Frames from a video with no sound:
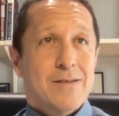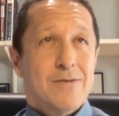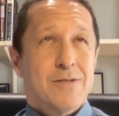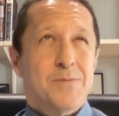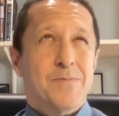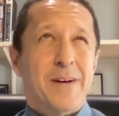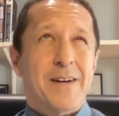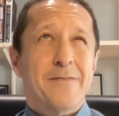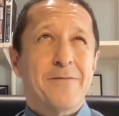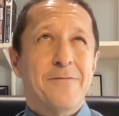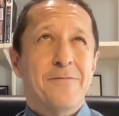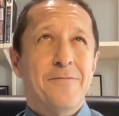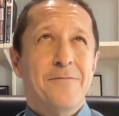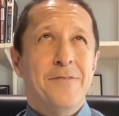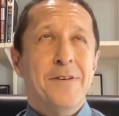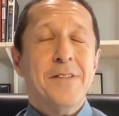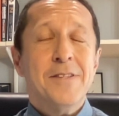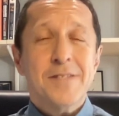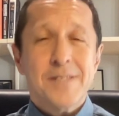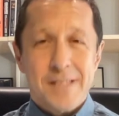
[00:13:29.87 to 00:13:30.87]
was my
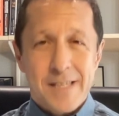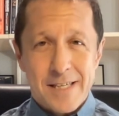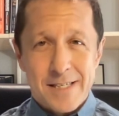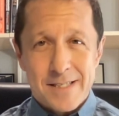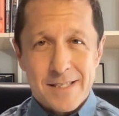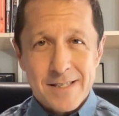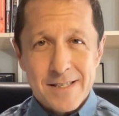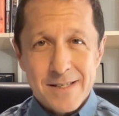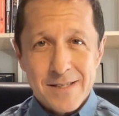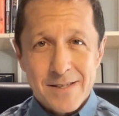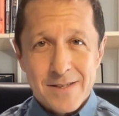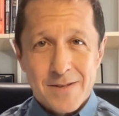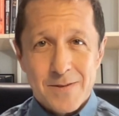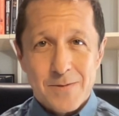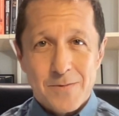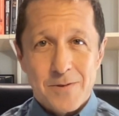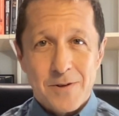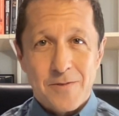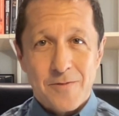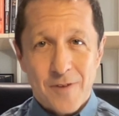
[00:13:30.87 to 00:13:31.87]
fifth season
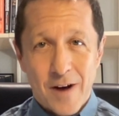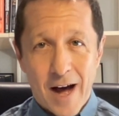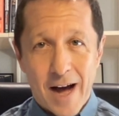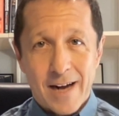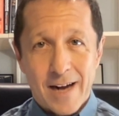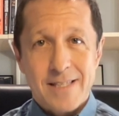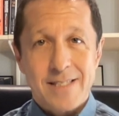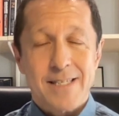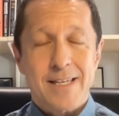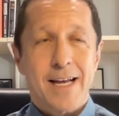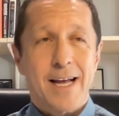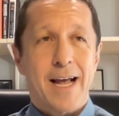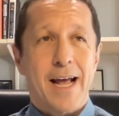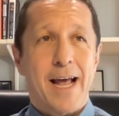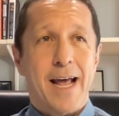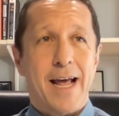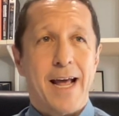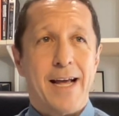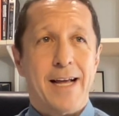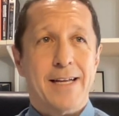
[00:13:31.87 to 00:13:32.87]
with Fox,
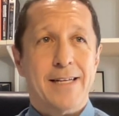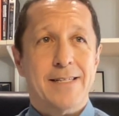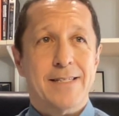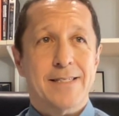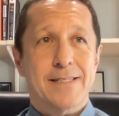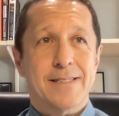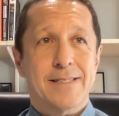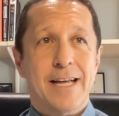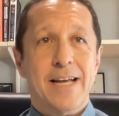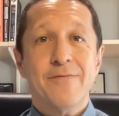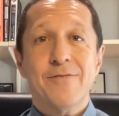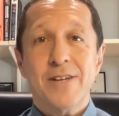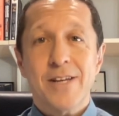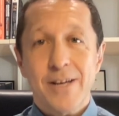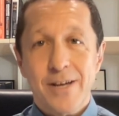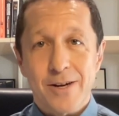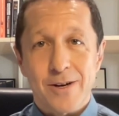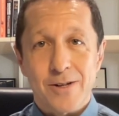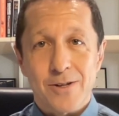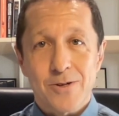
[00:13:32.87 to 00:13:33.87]
and David
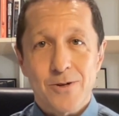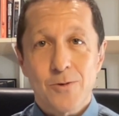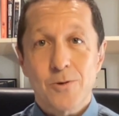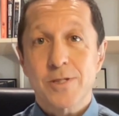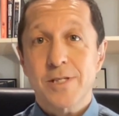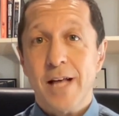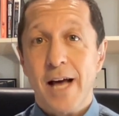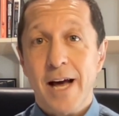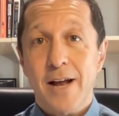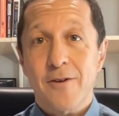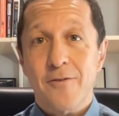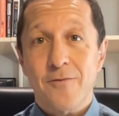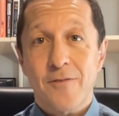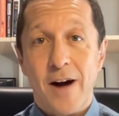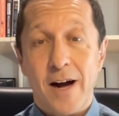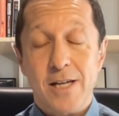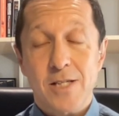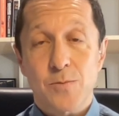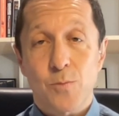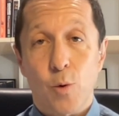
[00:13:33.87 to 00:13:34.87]
Hill, who was the head of
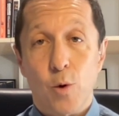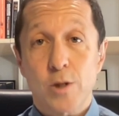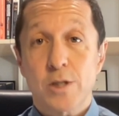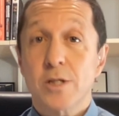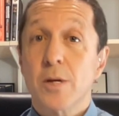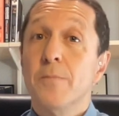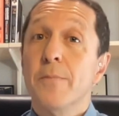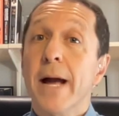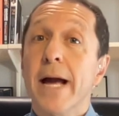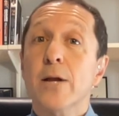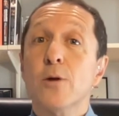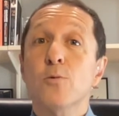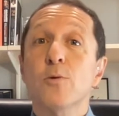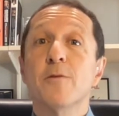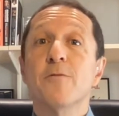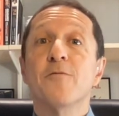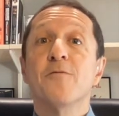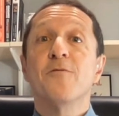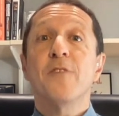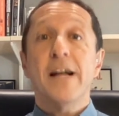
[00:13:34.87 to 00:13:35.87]
Fox Sports, the man who
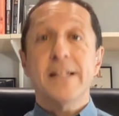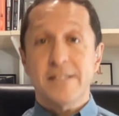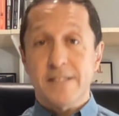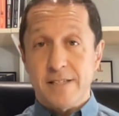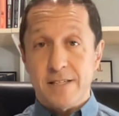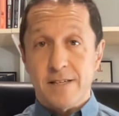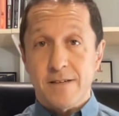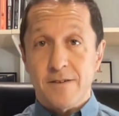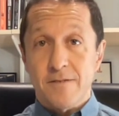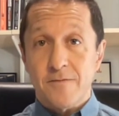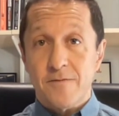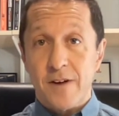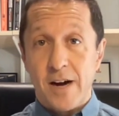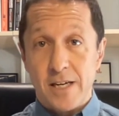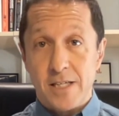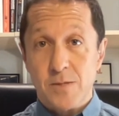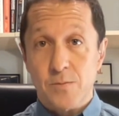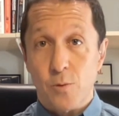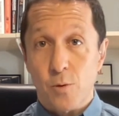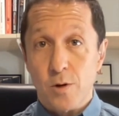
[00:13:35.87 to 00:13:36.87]
invented
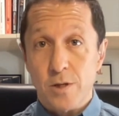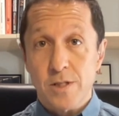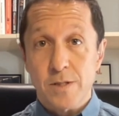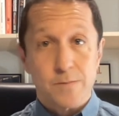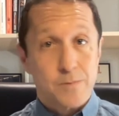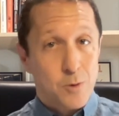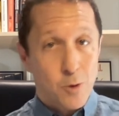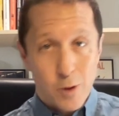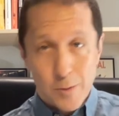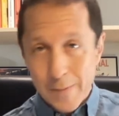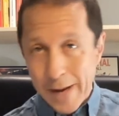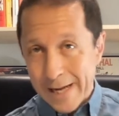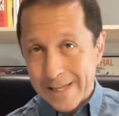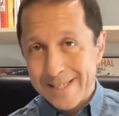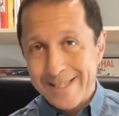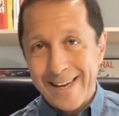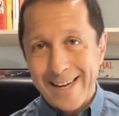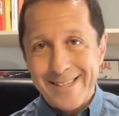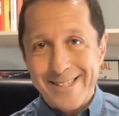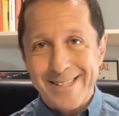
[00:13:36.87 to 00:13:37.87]
Fox Sports, going back
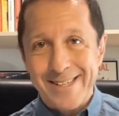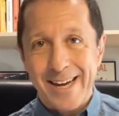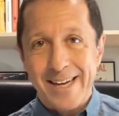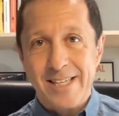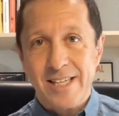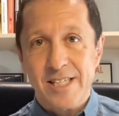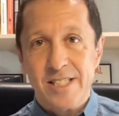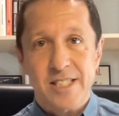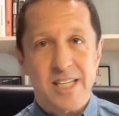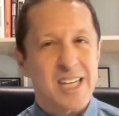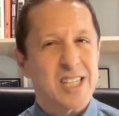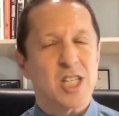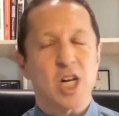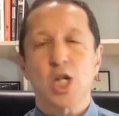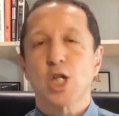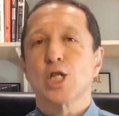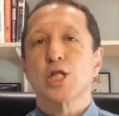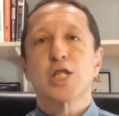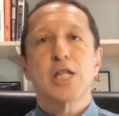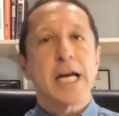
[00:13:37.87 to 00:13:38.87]
to 1996,
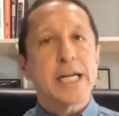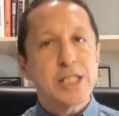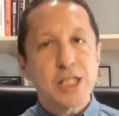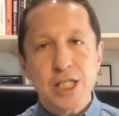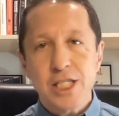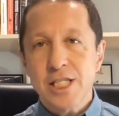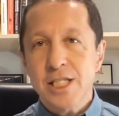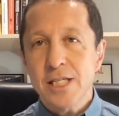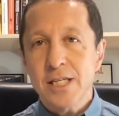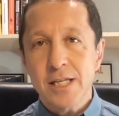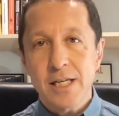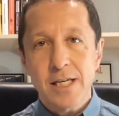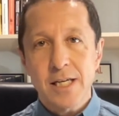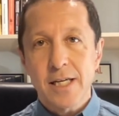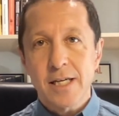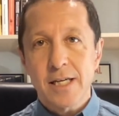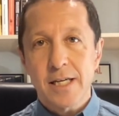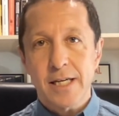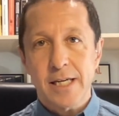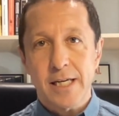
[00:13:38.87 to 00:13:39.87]
a legend
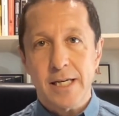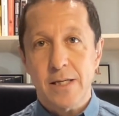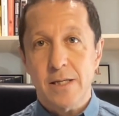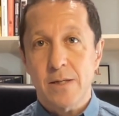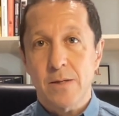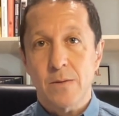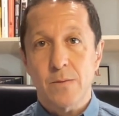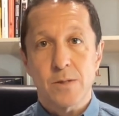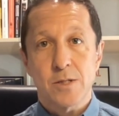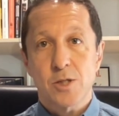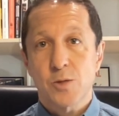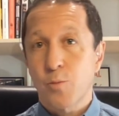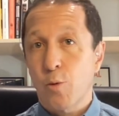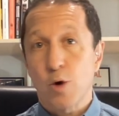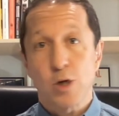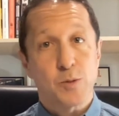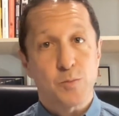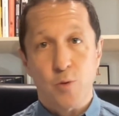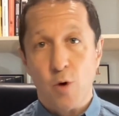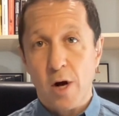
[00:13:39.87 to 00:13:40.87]
in
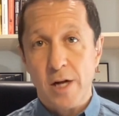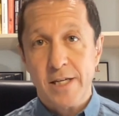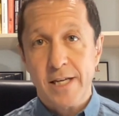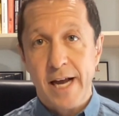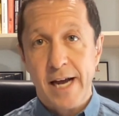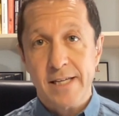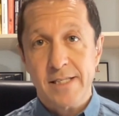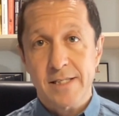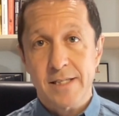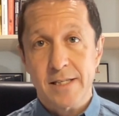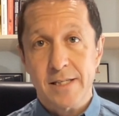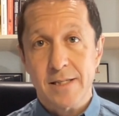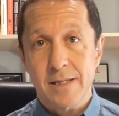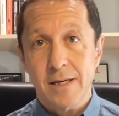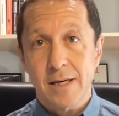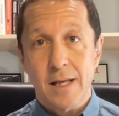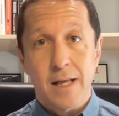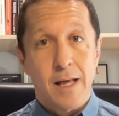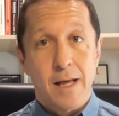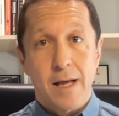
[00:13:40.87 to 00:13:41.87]
sports
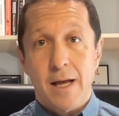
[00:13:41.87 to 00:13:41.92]
broadcasting,